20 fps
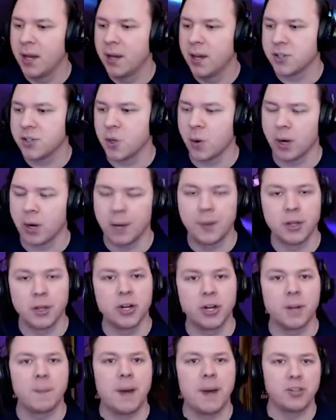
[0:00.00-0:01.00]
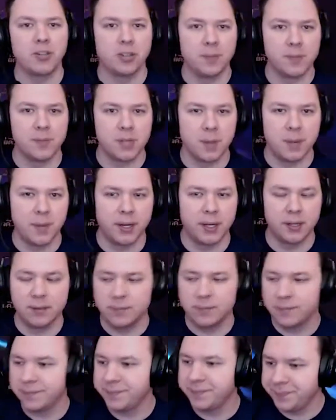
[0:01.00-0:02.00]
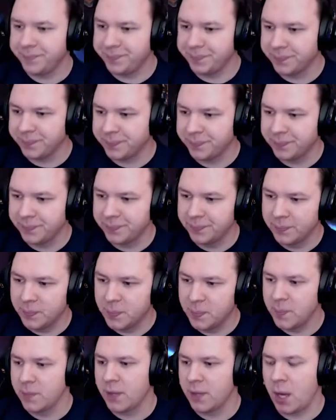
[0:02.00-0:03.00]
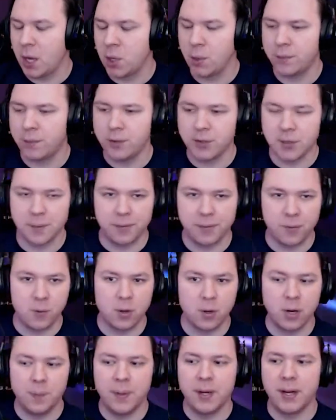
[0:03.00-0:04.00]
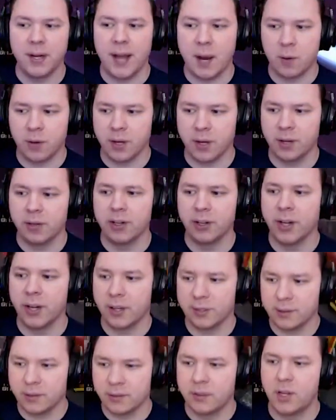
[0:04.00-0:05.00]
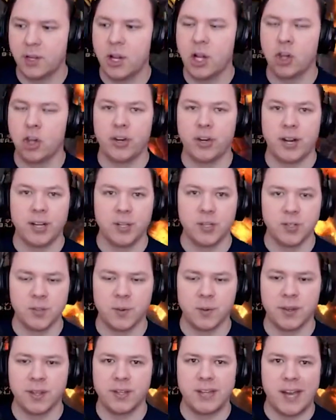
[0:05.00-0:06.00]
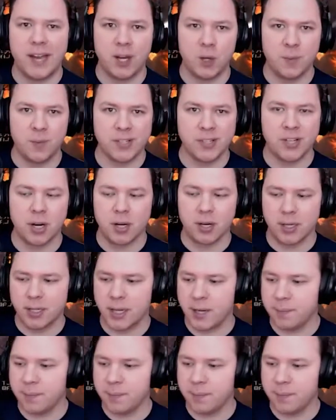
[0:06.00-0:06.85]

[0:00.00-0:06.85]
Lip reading: So we're going to be learning pendulum summoning. I know I've used it before, but now we're going to learn how to use it with the DinoMist archetype.